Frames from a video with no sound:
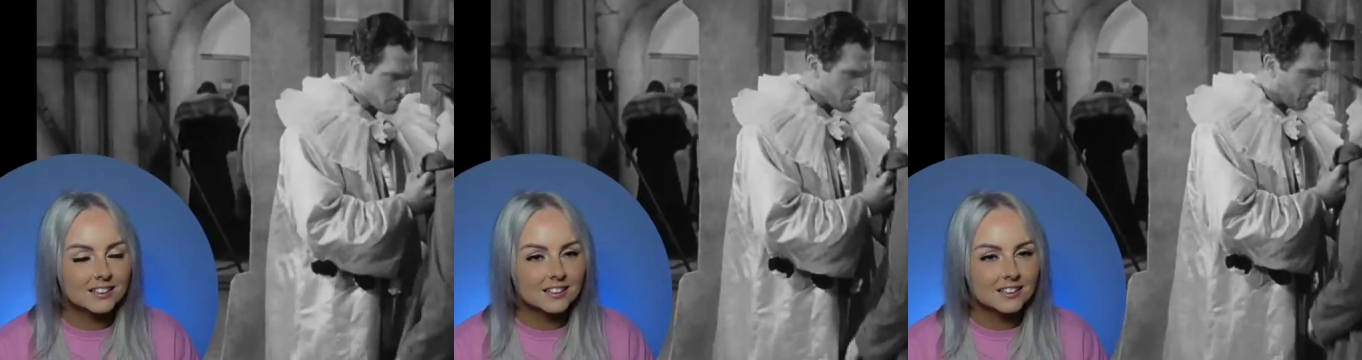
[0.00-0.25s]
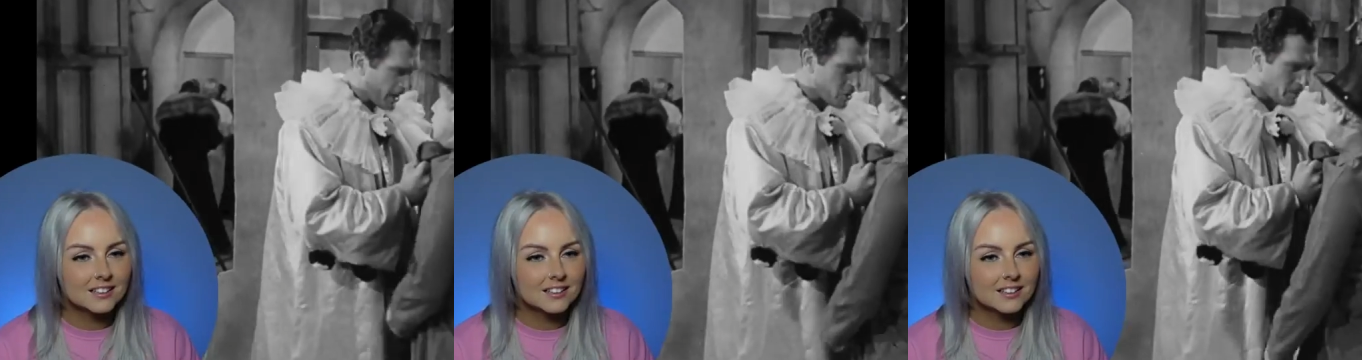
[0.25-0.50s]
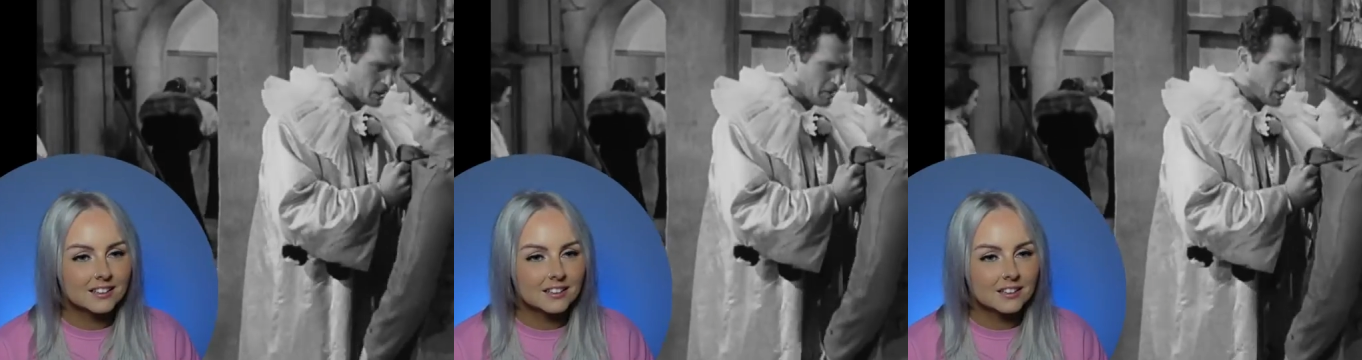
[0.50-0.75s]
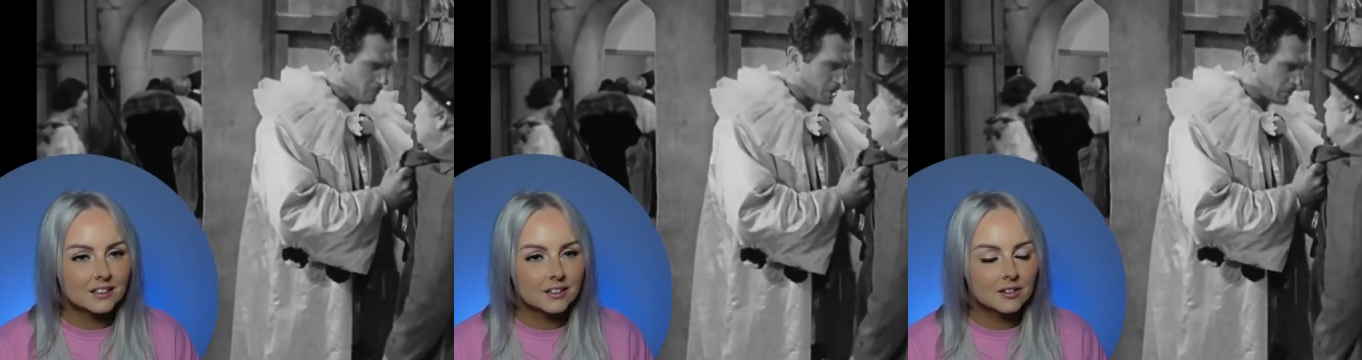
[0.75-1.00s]
Speaker 1: do you mean by
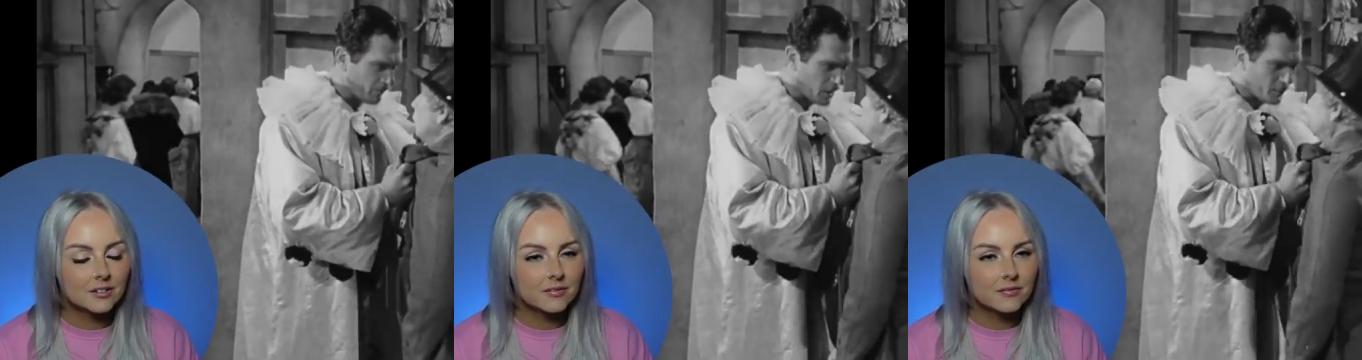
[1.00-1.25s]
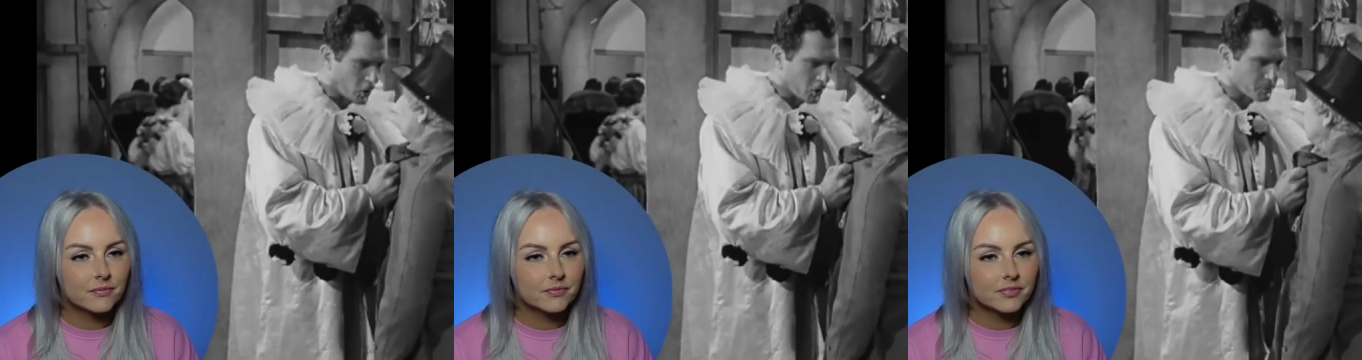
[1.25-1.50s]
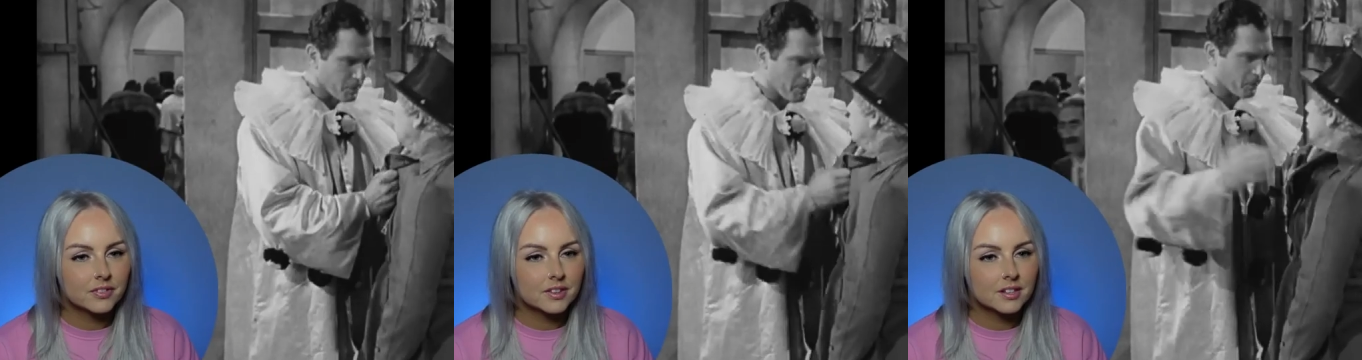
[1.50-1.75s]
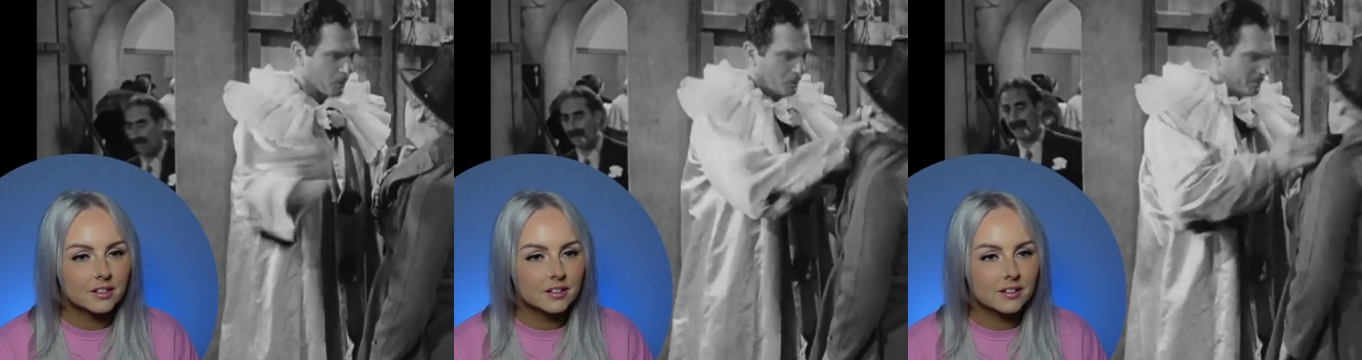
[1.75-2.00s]
humiliating me in front of all those
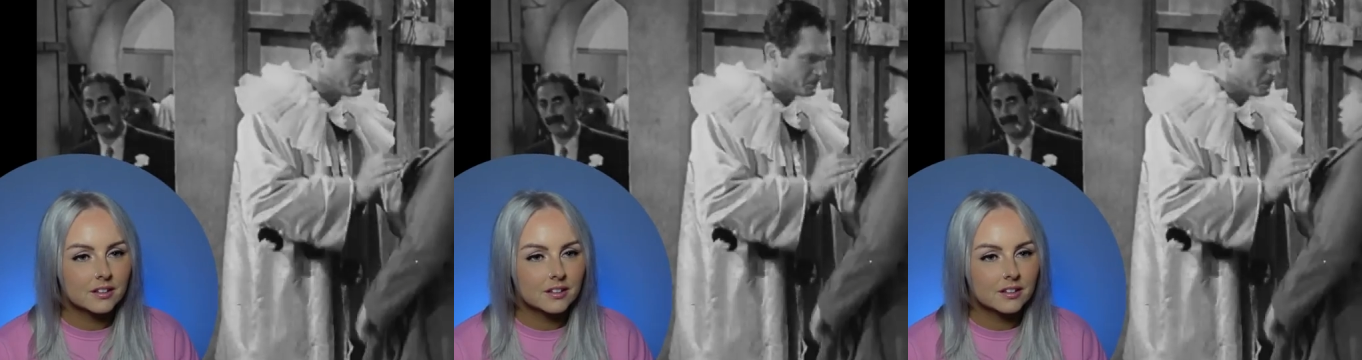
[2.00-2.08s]
people?